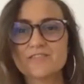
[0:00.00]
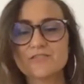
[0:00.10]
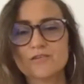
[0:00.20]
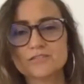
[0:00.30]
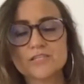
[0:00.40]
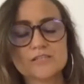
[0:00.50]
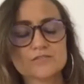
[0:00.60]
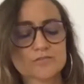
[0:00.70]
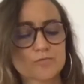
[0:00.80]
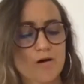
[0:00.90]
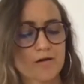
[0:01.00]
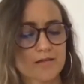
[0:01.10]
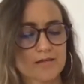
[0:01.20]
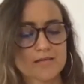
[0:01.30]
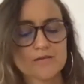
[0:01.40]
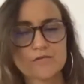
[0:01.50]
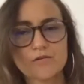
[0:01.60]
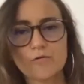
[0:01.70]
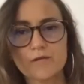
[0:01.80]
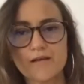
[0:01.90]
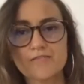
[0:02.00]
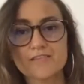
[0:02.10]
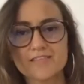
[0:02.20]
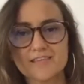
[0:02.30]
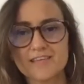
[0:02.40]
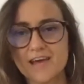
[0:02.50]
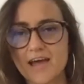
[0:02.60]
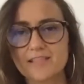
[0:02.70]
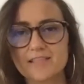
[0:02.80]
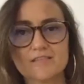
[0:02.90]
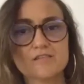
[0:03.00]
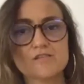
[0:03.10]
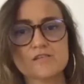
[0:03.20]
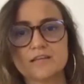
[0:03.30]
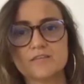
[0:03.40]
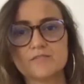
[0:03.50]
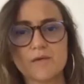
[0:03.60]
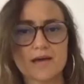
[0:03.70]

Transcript: to a lot of Teal Swan, and a year ago when I was in Sydney, I had this decision I need to make.